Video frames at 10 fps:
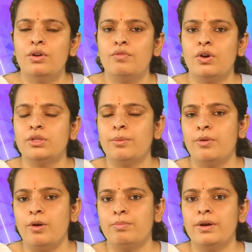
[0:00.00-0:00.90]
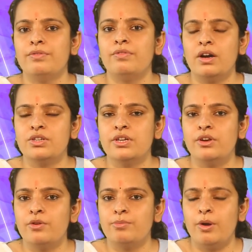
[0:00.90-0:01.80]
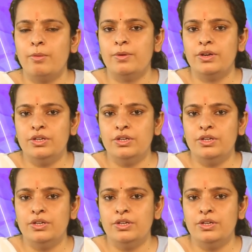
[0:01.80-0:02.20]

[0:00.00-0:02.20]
for the proper function or proper